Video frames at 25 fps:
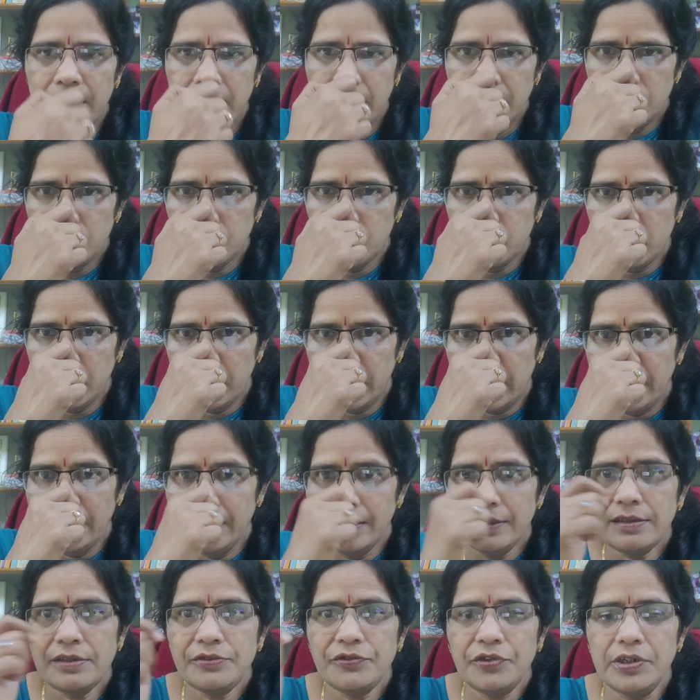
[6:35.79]
So the
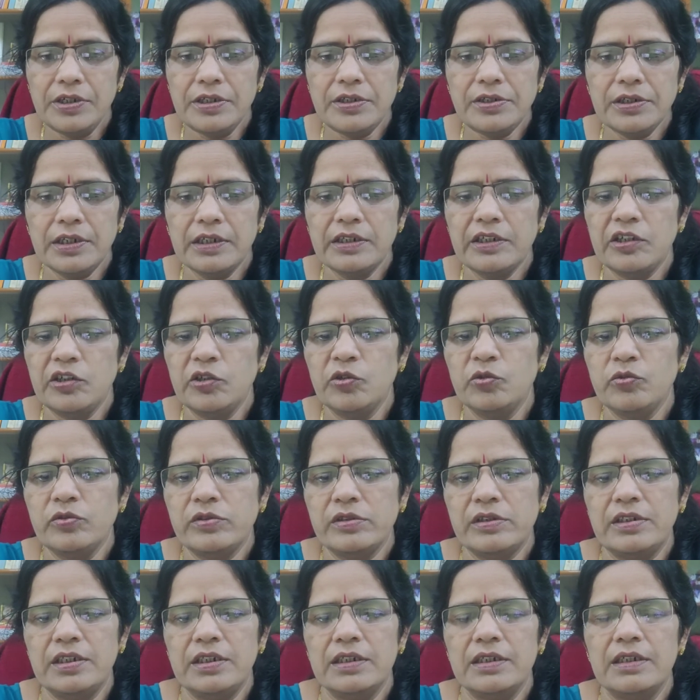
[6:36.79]
illustration
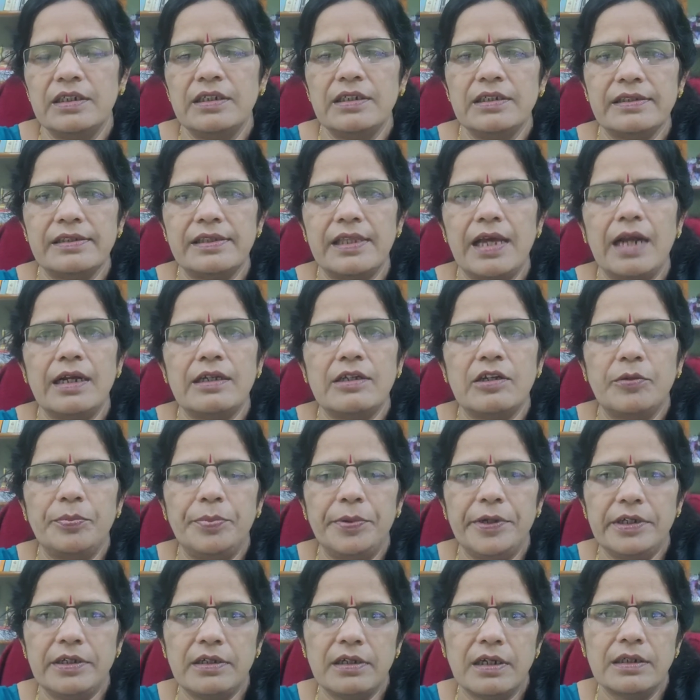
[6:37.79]
used here is that of
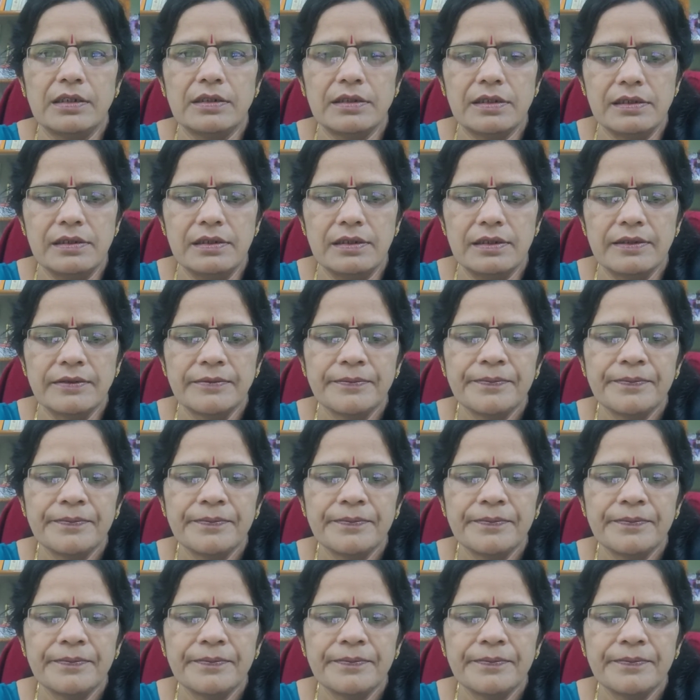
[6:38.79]
a turtle.